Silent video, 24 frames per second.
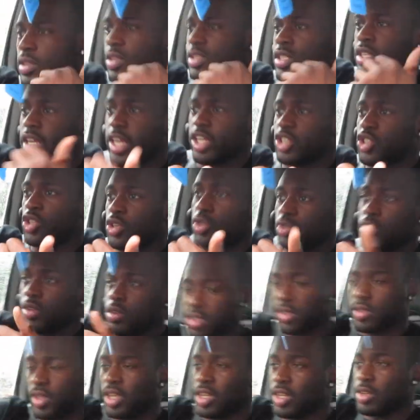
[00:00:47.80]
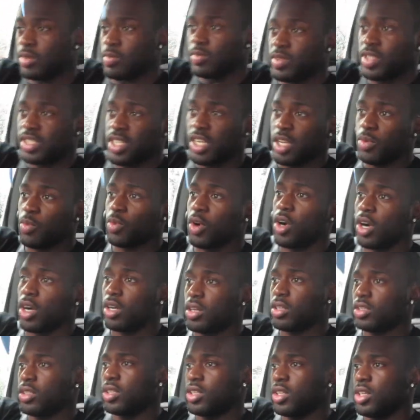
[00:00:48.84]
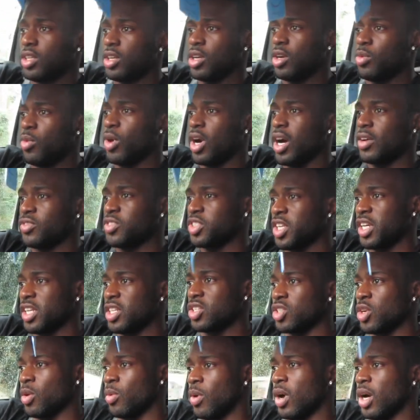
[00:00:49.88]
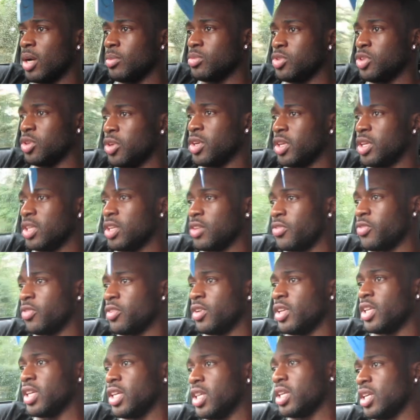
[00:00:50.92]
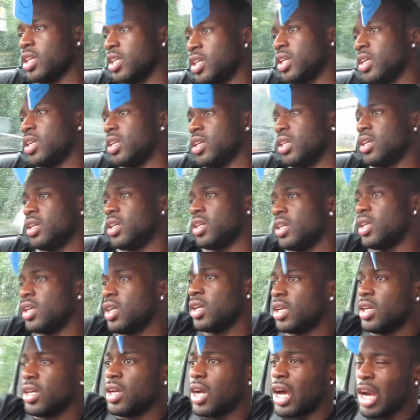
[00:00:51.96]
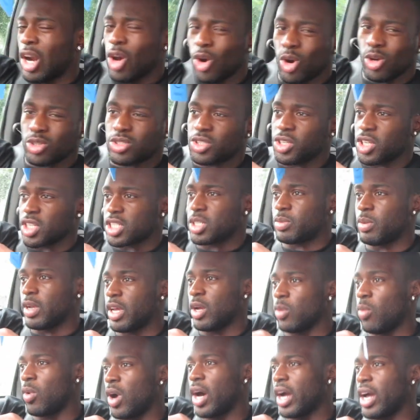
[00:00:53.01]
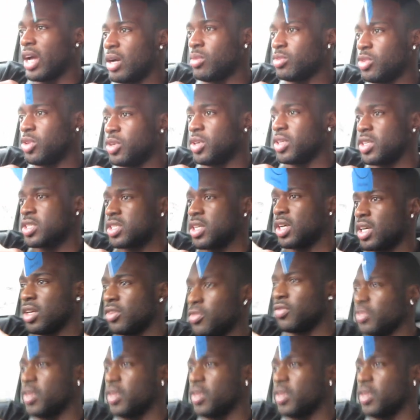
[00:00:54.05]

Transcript: Stay tuned and see what I've changed and what I'm doing differently. And I'll also explain why I'm doing certain